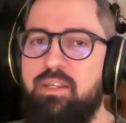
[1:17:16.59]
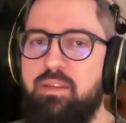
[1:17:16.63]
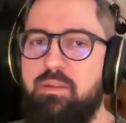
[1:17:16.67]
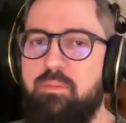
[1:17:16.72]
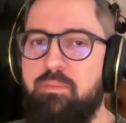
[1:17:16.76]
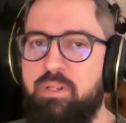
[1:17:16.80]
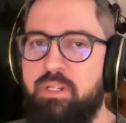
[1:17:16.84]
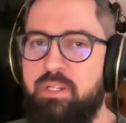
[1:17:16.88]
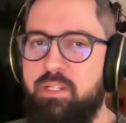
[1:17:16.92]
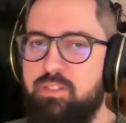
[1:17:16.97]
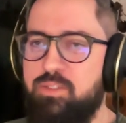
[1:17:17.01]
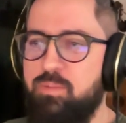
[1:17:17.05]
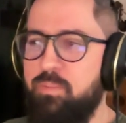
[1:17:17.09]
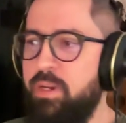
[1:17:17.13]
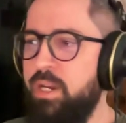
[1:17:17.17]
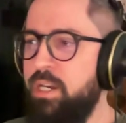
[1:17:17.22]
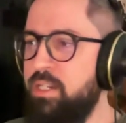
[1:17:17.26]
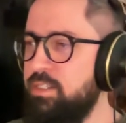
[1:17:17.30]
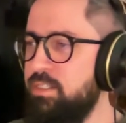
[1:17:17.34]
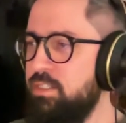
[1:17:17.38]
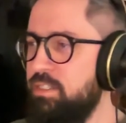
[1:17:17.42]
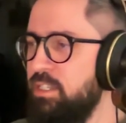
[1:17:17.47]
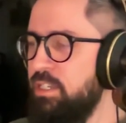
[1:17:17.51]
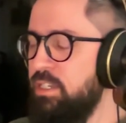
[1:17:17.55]
But it's
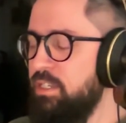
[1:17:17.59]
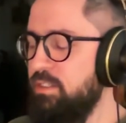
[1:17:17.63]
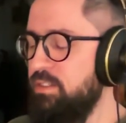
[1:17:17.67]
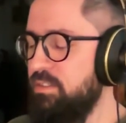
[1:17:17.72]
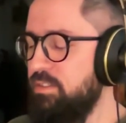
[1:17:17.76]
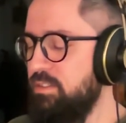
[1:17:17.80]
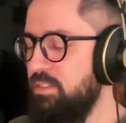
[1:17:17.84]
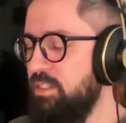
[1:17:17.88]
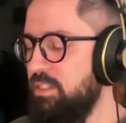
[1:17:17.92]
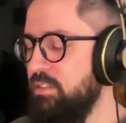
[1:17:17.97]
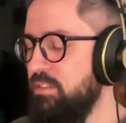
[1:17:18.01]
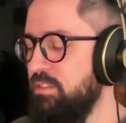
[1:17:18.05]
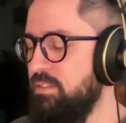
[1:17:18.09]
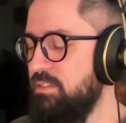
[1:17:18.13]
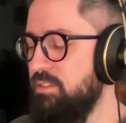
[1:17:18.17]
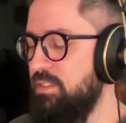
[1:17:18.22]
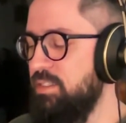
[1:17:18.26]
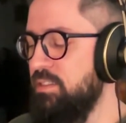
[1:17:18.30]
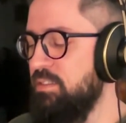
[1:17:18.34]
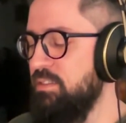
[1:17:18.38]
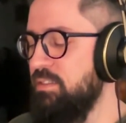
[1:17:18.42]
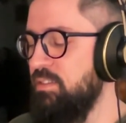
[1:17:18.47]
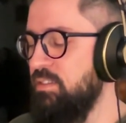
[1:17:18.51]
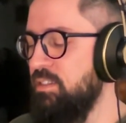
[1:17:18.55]
better than, than,
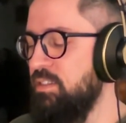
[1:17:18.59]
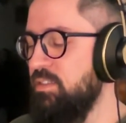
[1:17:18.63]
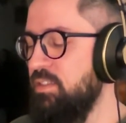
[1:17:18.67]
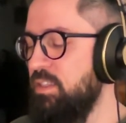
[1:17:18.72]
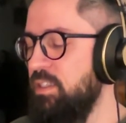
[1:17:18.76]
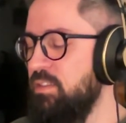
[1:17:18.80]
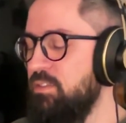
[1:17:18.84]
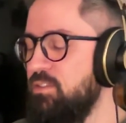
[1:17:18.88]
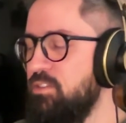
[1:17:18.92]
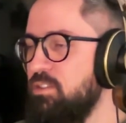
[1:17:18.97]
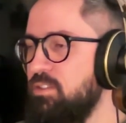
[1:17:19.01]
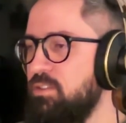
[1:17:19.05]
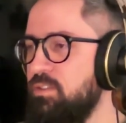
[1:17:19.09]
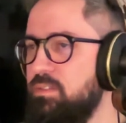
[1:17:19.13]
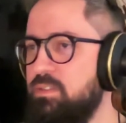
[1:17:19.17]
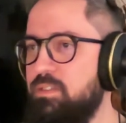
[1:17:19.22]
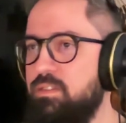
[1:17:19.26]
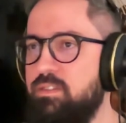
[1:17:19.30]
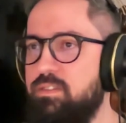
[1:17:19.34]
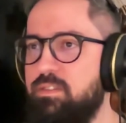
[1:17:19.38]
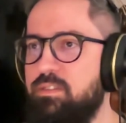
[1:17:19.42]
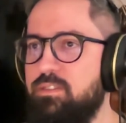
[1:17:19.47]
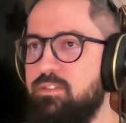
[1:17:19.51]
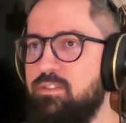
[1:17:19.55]
than nothing. So
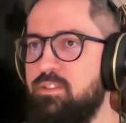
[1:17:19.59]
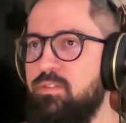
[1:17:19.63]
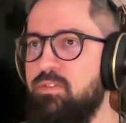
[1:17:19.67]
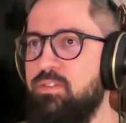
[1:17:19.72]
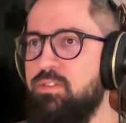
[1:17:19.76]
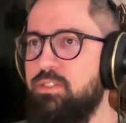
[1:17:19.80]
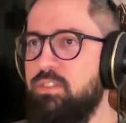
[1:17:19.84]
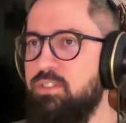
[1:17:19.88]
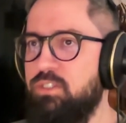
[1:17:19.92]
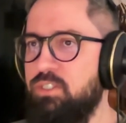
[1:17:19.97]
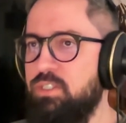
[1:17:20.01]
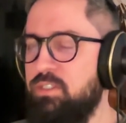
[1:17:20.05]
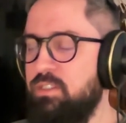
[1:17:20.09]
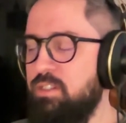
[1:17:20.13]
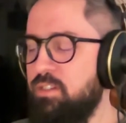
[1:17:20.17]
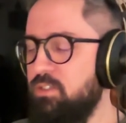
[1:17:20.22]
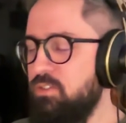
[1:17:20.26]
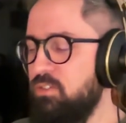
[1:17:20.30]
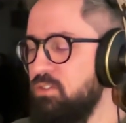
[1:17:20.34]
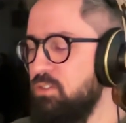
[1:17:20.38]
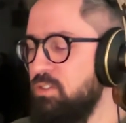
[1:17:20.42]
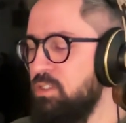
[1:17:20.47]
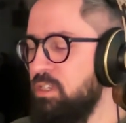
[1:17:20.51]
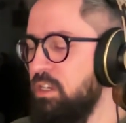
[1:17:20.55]
this, these conversations are
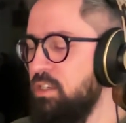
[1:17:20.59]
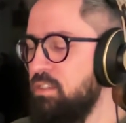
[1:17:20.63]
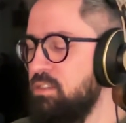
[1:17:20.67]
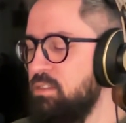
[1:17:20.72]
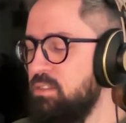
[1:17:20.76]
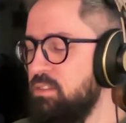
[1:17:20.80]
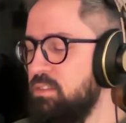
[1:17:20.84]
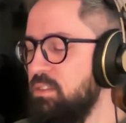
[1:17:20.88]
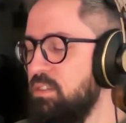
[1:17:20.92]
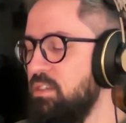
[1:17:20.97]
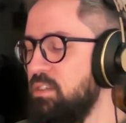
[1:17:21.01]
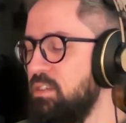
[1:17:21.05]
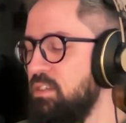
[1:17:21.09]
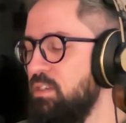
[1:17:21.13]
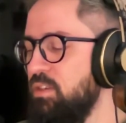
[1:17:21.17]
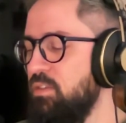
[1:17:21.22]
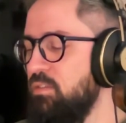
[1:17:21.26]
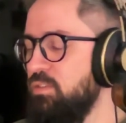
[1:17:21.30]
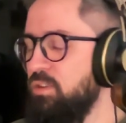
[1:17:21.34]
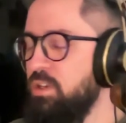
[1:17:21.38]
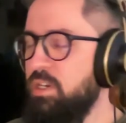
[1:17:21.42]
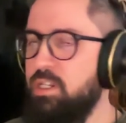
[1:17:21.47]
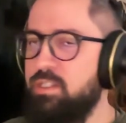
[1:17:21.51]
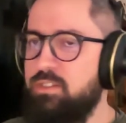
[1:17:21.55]
also nice
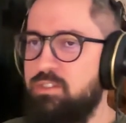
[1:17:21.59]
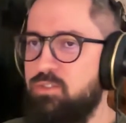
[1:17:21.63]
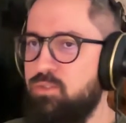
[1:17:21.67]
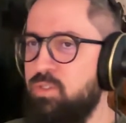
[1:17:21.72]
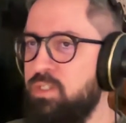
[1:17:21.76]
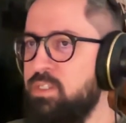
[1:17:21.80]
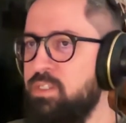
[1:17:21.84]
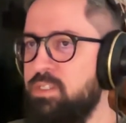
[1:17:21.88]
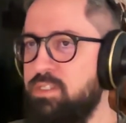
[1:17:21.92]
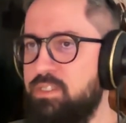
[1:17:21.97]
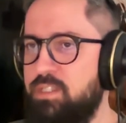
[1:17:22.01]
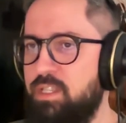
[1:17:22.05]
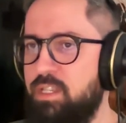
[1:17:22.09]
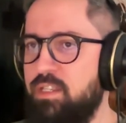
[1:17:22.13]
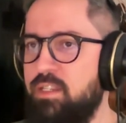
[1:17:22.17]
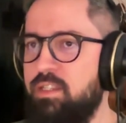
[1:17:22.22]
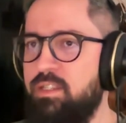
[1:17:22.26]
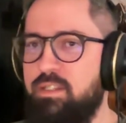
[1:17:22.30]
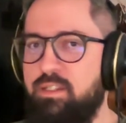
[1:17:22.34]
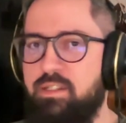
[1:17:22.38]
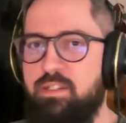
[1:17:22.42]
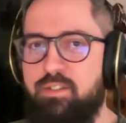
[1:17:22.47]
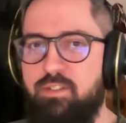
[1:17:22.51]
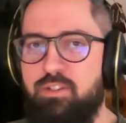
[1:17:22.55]
for us to understand
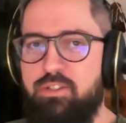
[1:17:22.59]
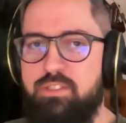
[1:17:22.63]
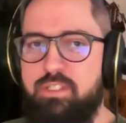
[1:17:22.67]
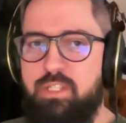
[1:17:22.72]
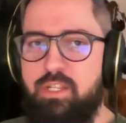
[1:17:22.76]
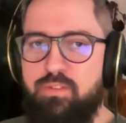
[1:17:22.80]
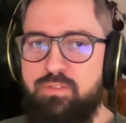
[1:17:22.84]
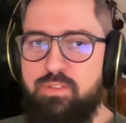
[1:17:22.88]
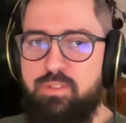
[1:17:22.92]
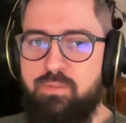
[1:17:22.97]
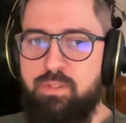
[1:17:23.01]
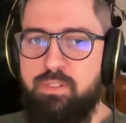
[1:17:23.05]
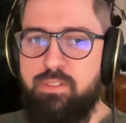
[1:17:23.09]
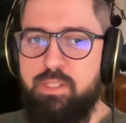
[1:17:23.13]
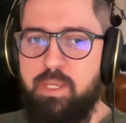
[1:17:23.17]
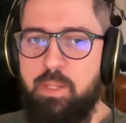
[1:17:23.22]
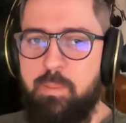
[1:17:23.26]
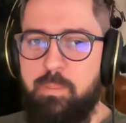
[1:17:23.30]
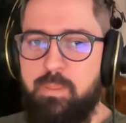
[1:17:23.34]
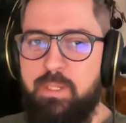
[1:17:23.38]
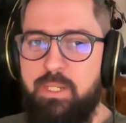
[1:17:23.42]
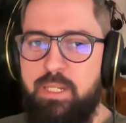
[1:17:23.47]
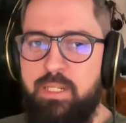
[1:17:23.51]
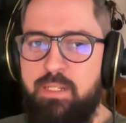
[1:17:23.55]
ourselves and what's
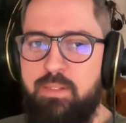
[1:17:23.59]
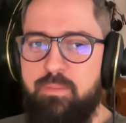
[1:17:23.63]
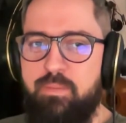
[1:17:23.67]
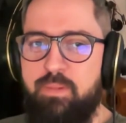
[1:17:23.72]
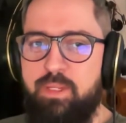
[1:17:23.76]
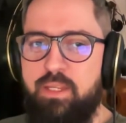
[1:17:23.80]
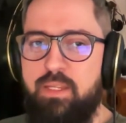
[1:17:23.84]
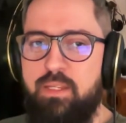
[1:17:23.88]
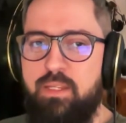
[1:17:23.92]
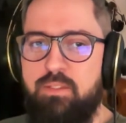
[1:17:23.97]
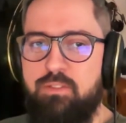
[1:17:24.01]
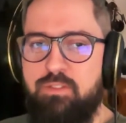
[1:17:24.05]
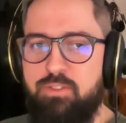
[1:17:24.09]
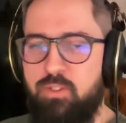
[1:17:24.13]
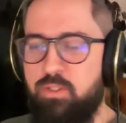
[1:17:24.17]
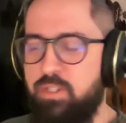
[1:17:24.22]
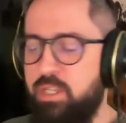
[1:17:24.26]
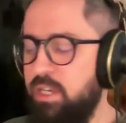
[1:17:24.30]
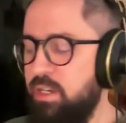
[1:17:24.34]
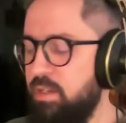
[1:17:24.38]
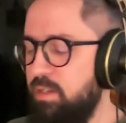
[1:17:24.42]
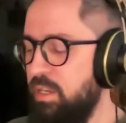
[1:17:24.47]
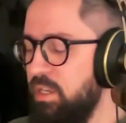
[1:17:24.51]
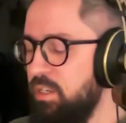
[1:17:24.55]
happening. So
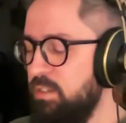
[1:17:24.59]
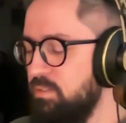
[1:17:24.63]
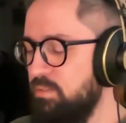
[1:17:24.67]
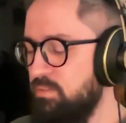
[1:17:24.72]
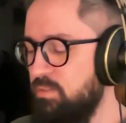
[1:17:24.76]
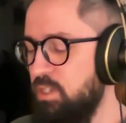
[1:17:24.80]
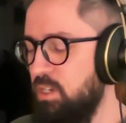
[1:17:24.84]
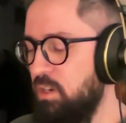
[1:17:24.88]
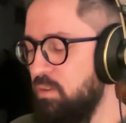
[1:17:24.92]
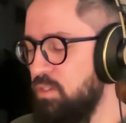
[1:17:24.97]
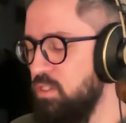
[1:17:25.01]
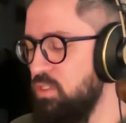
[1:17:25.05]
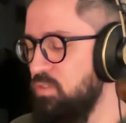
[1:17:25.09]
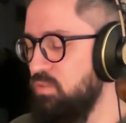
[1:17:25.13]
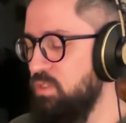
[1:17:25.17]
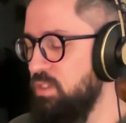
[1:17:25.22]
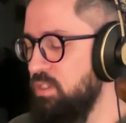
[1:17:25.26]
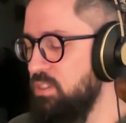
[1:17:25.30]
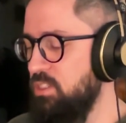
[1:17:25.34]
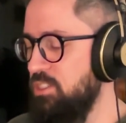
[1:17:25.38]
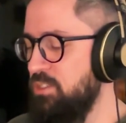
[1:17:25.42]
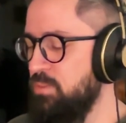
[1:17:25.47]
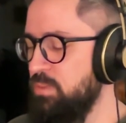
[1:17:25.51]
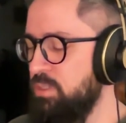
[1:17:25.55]
yeah, and we always
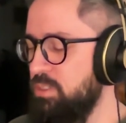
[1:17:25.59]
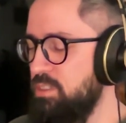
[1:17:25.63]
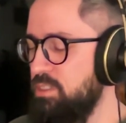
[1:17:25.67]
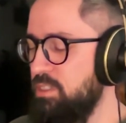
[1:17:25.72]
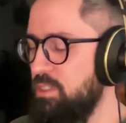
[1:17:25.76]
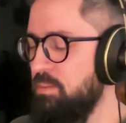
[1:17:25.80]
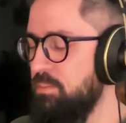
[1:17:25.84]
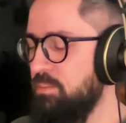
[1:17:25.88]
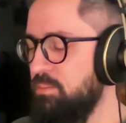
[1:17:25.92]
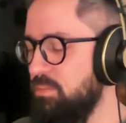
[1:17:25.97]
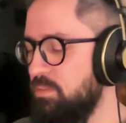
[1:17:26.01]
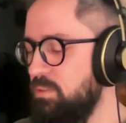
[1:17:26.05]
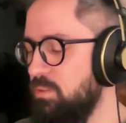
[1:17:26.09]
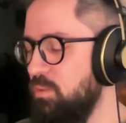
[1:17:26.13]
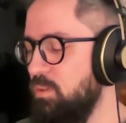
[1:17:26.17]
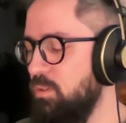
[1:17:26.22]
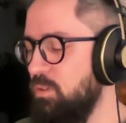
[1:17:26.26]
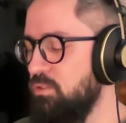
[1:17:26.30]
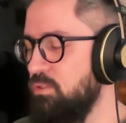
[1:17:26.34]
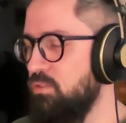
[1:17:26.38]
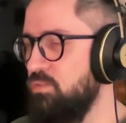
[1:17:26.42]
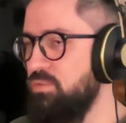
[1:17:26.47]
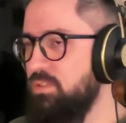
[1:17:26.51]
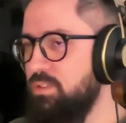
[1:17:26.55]
finish with some
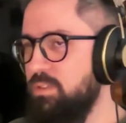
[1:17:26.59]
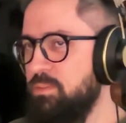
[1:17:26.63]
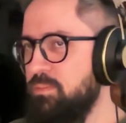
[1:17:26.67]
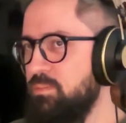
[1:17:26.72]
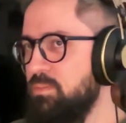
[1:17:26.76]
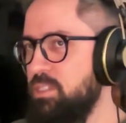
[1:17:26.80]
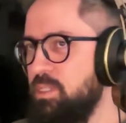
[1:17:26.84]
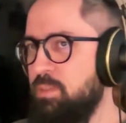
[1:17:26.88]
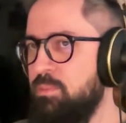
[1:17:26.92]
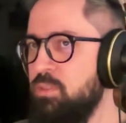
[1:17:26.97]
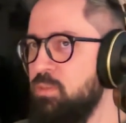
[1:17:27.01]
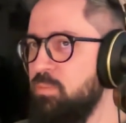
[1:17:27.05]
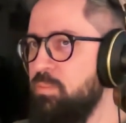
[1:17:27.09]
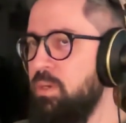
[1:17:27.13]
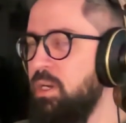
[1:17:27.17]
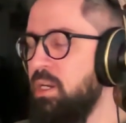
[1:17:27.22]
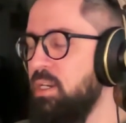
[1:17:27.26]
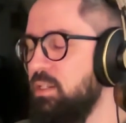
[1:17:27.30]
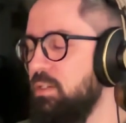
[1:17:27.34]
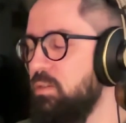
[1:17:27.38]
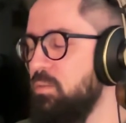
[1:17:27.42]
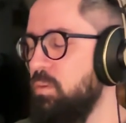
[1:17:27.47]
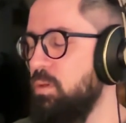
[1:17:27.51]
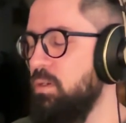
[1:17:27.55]
quote, from some
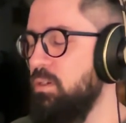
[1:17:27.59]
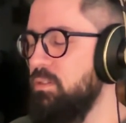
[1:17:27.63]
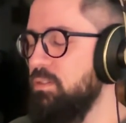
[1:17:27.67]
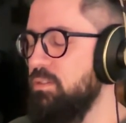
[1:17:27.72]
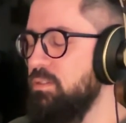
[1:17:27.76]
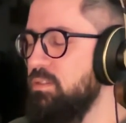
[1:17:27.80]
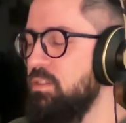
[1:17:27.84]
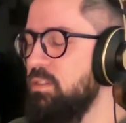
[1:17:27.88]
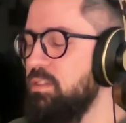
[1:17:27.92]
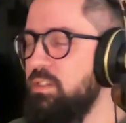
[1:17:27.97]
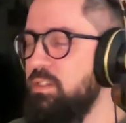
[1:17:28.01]
inspiring quote,